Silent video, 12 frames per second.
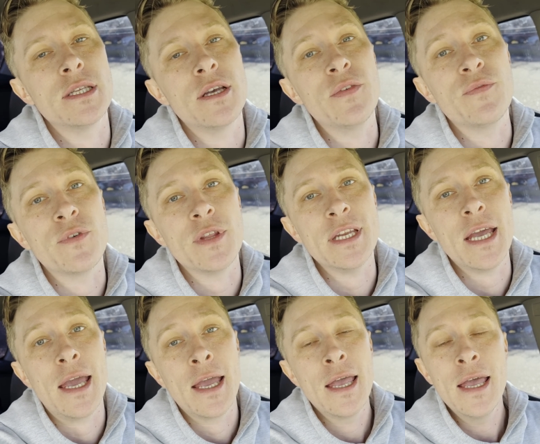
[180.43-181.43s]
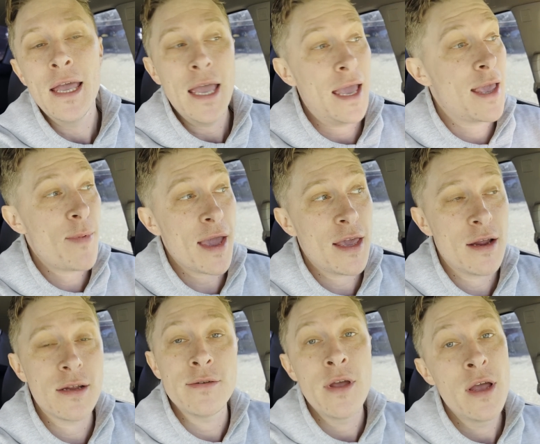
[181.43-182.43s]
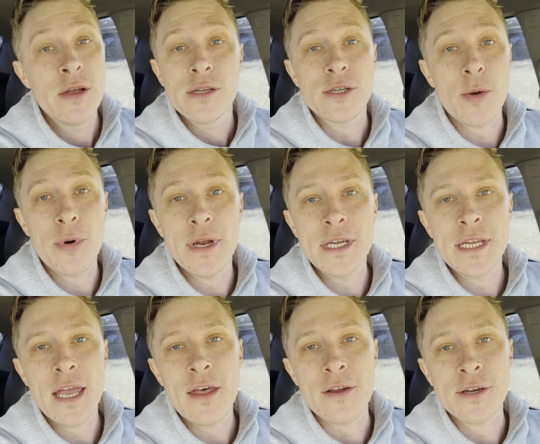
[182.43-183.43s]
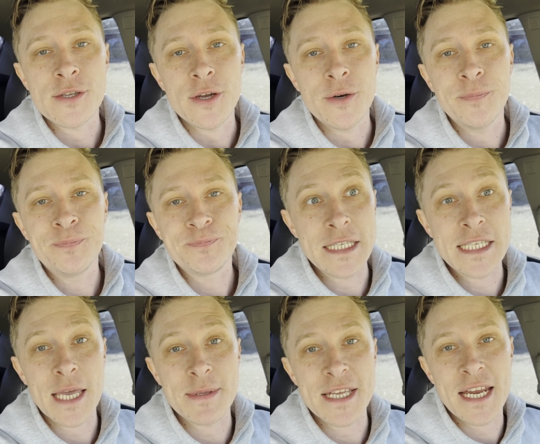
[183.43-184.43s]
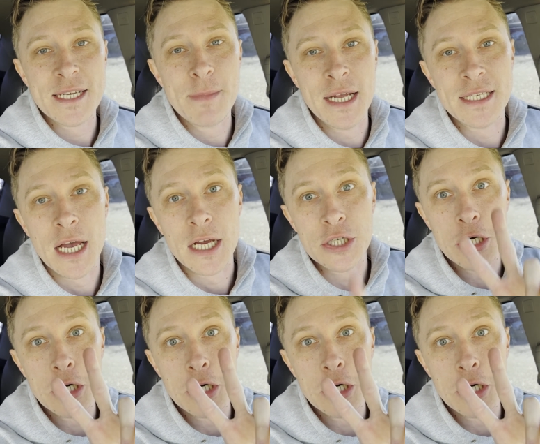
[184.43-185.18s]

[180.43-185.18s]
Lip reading: done for the day and get back here and start putting it together. So skip to the next montage.